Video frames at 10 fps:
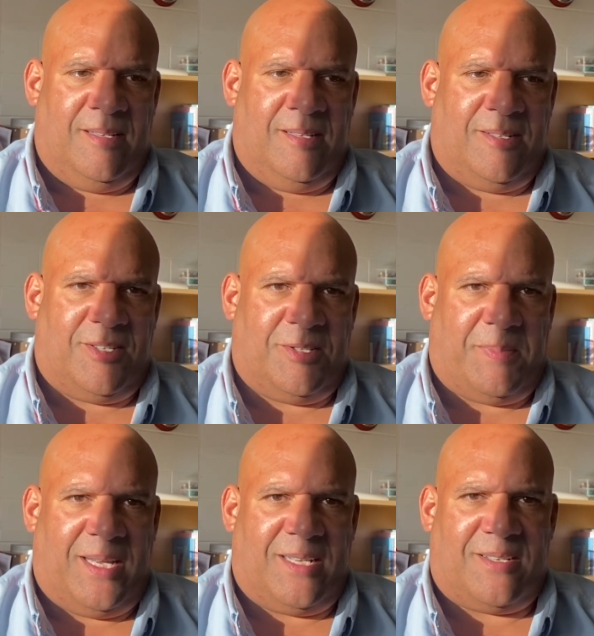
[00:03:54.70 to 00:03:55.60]

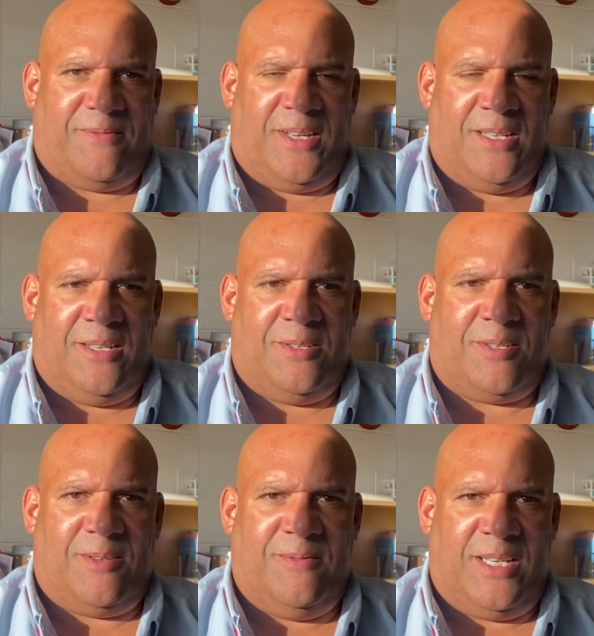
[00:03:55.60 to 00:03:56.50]
suspects,
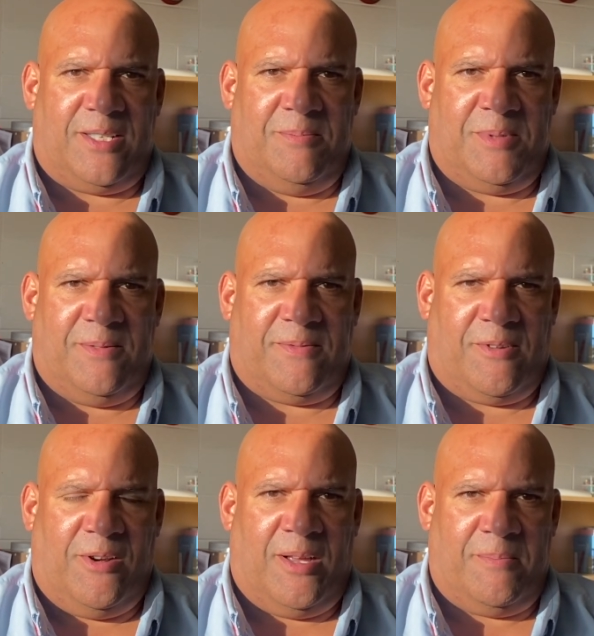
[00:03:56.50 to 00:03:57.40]
offenders, victims of
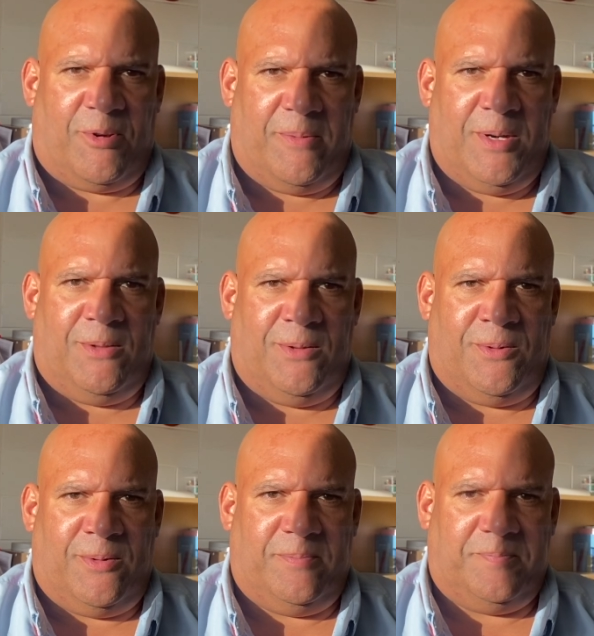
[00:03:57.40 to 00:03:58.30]
crime, criminal law.